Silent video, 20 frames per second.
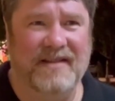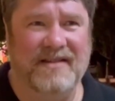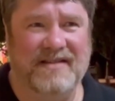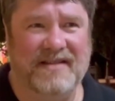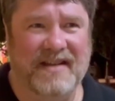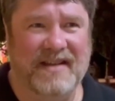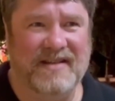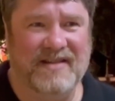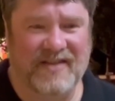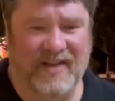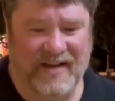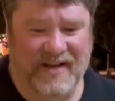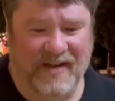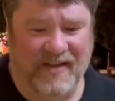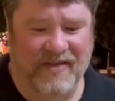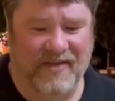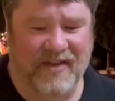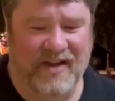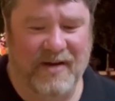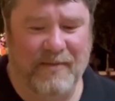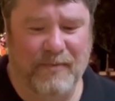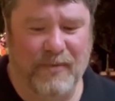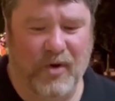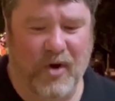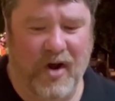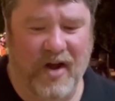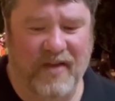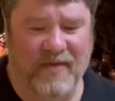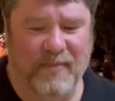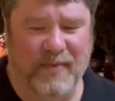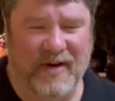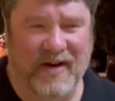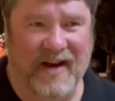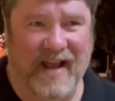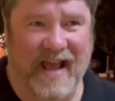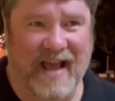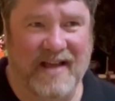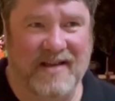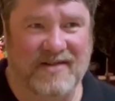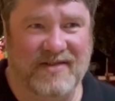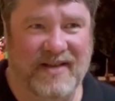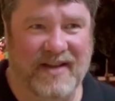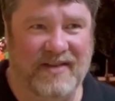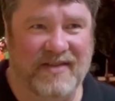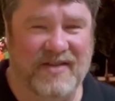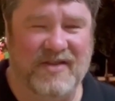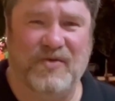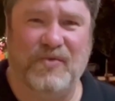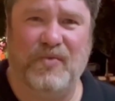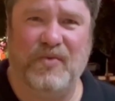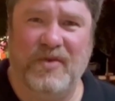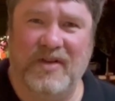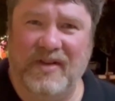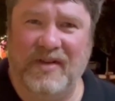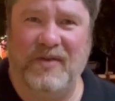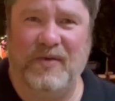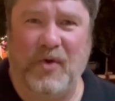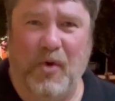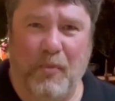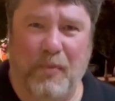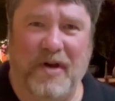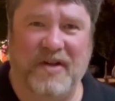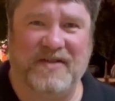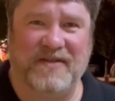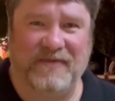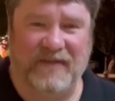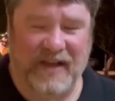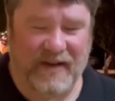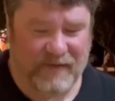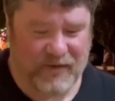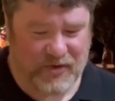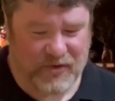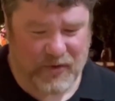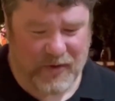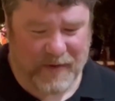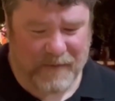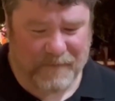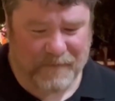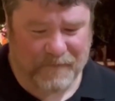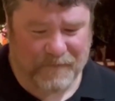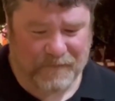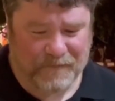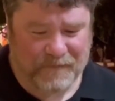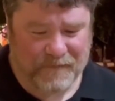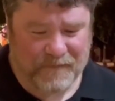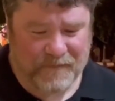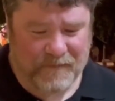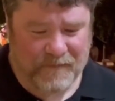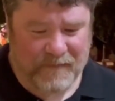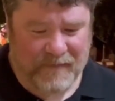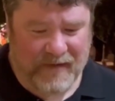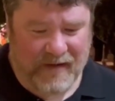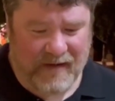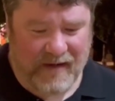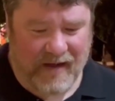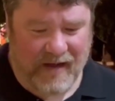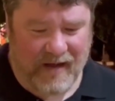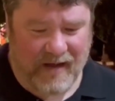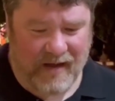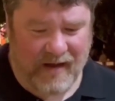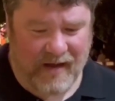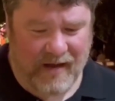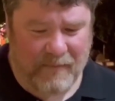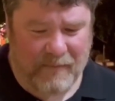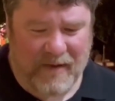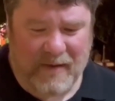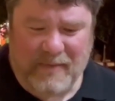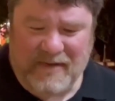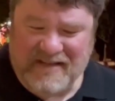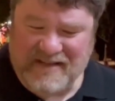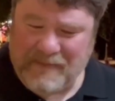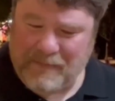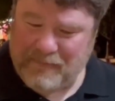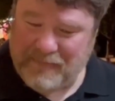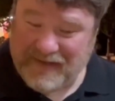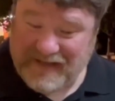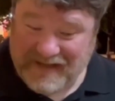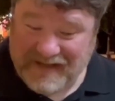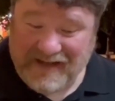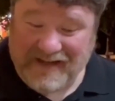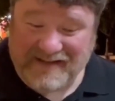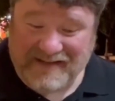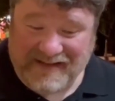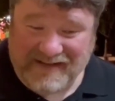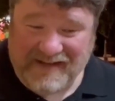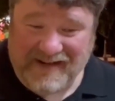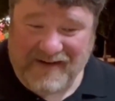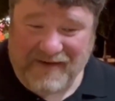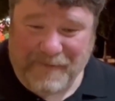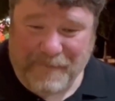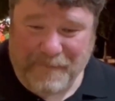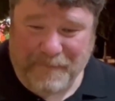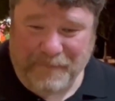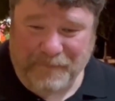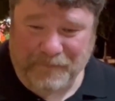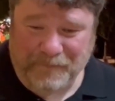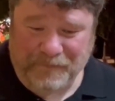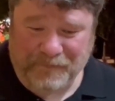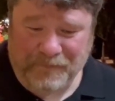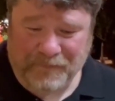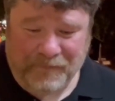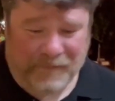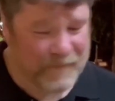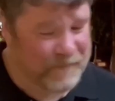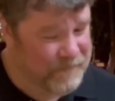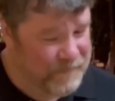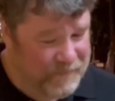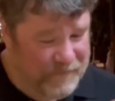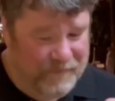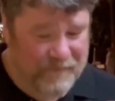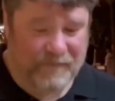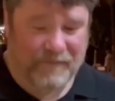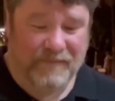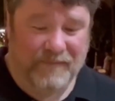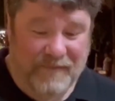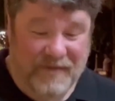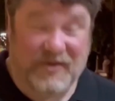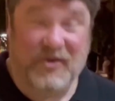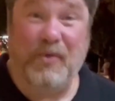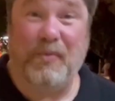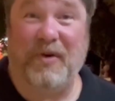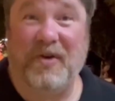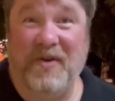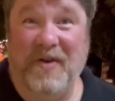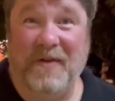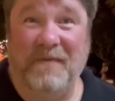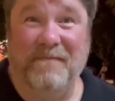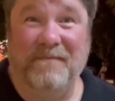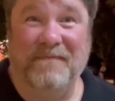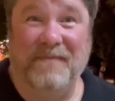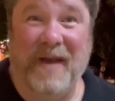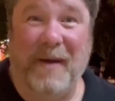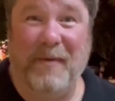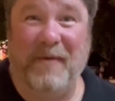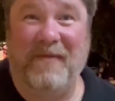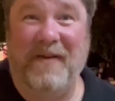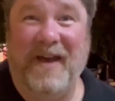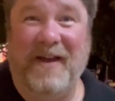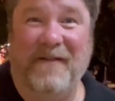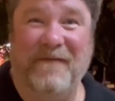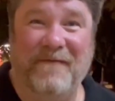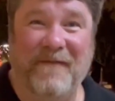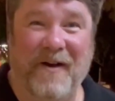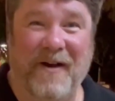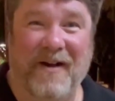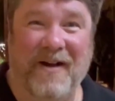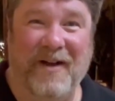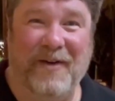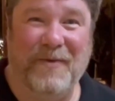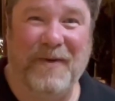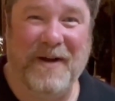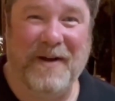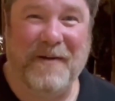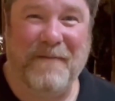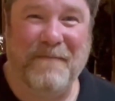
It's like a thin broth, but it has like this really robust flavor to it. Maybe some peanut in there. Super good. I'm a fan of pho already.